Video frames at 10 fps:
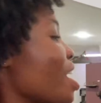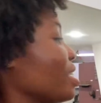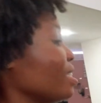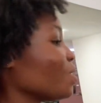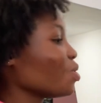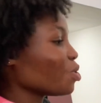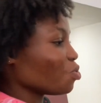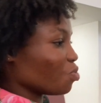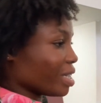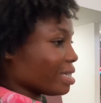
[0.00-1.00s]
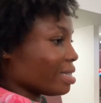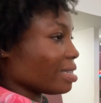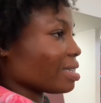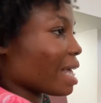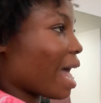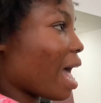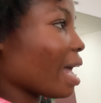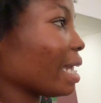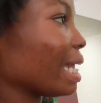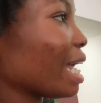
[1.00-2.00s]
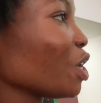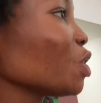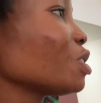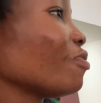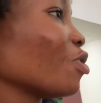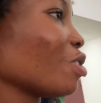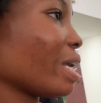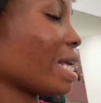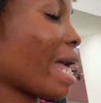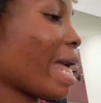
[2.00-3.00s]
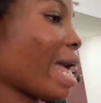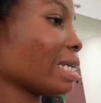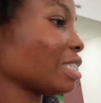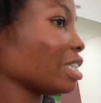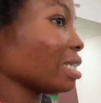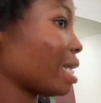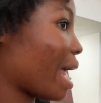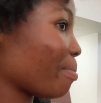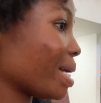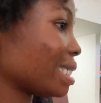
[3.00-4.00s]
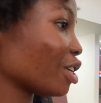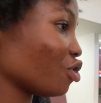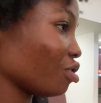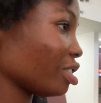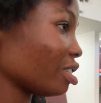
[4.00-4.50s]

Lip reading: These gold plates, they are used for exchange like barter trade.